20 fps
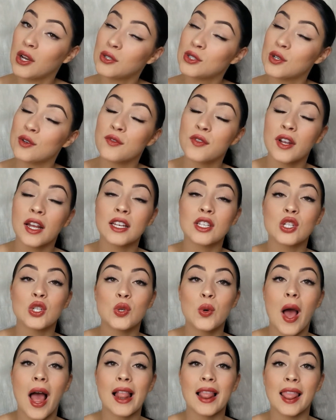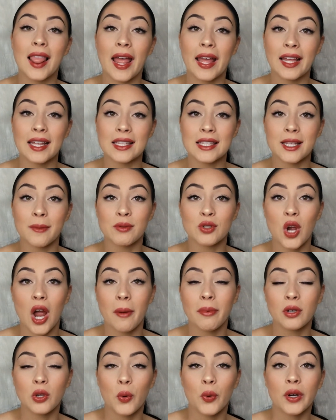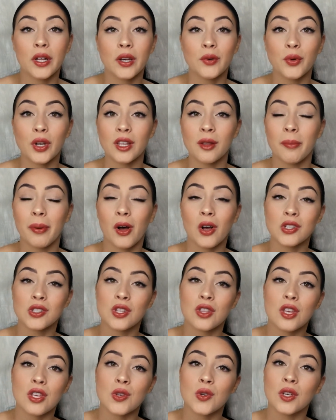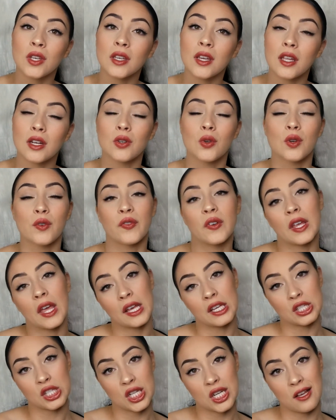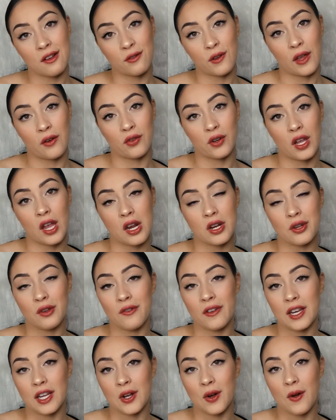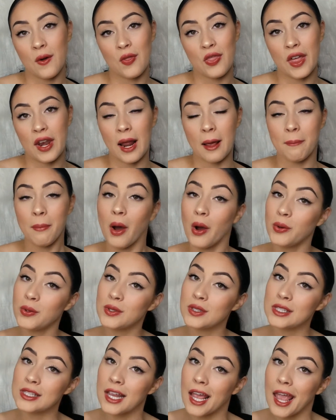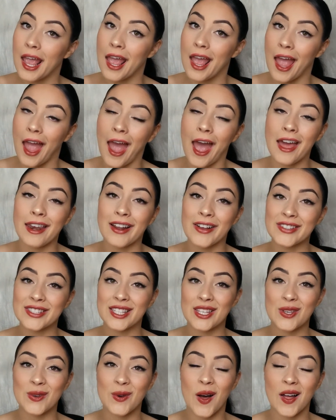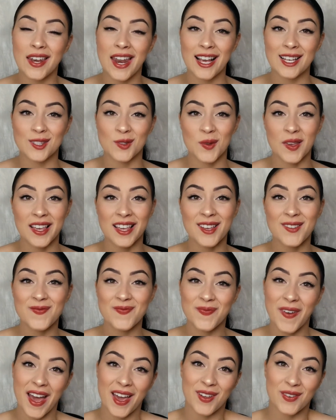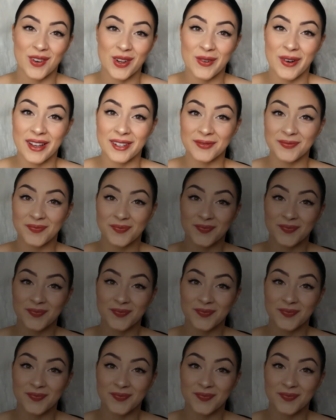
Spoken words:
Don't forget to like and subscribe and go ahead and ring the bell so that you can get a notification of every new video that I post. And I'll see you all next week. Bye, everyone.